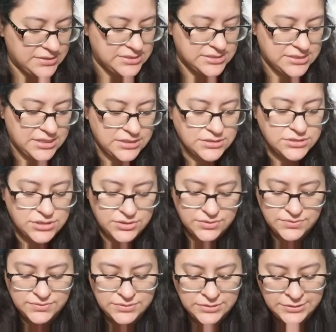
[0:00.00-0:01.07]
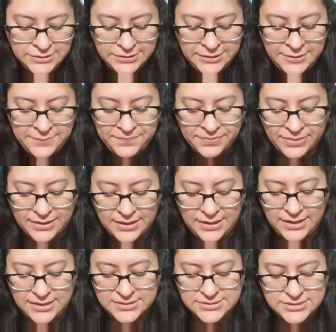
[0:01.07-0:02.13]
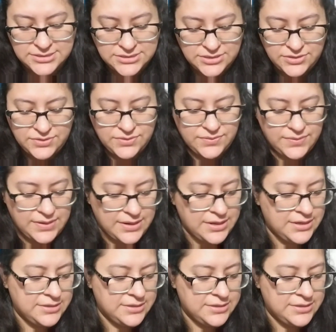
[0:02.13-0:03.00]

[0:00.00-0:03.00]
skin tone, and so